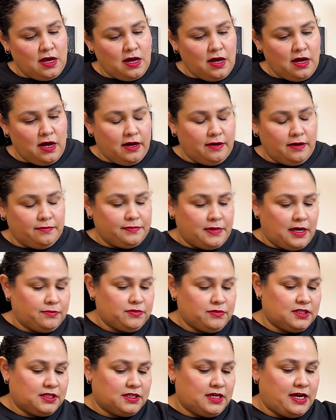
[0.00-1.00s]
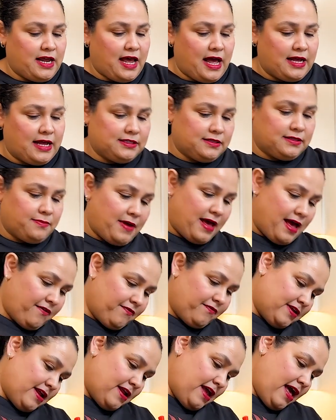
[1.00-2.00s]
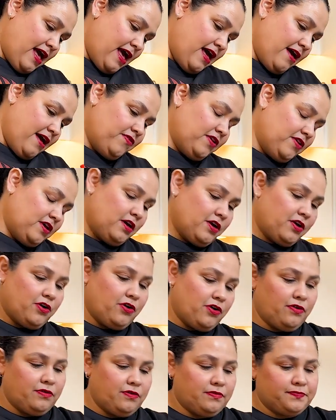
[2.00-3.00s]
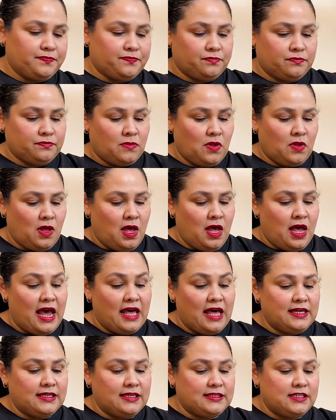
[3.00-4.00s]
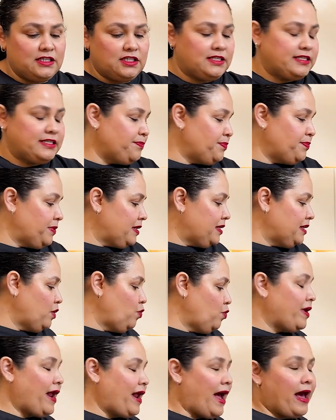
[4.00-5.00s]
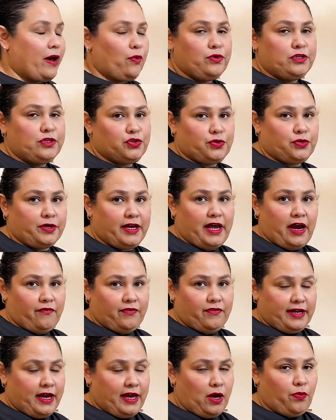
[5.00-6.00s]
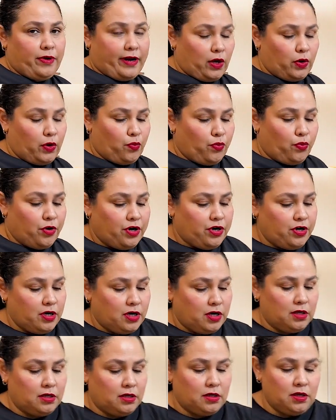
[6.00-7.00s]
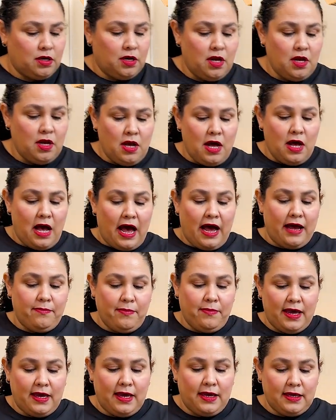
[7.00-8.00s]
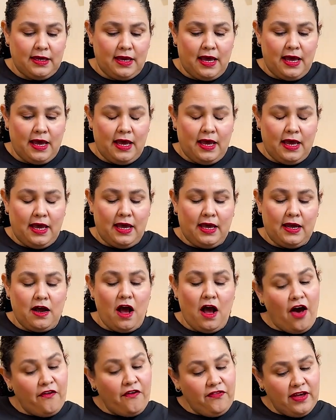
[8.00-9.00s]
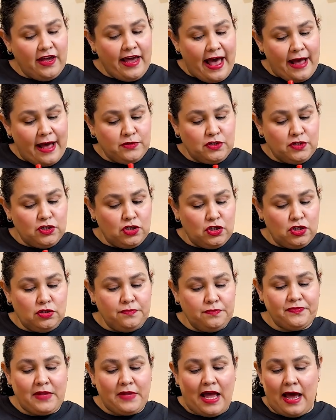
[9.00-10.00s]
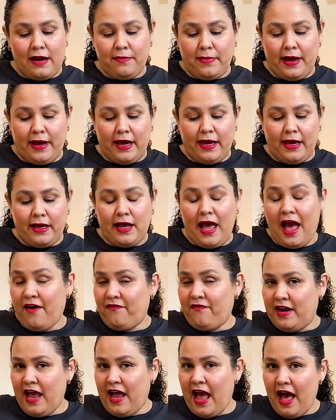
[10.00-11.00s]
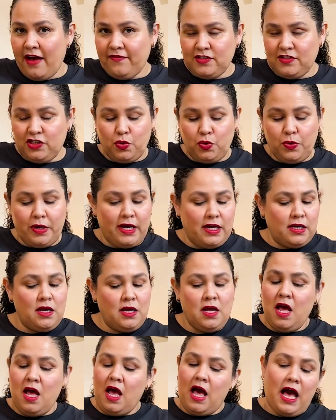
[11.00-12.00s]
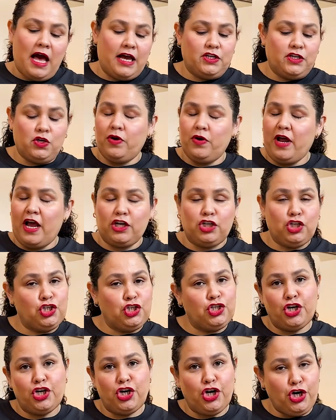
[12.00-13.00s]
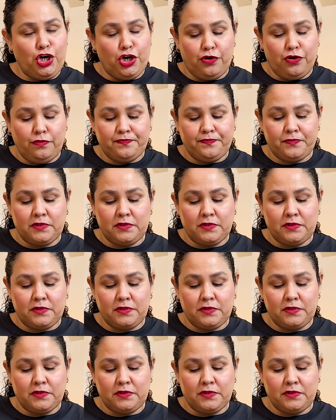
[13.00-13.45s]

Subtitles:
I'm just gonna add some half and half here. And this is typically what I would drink every day when I go to work. I make a coffee capsule, add my half and half to it. I don't add sugar.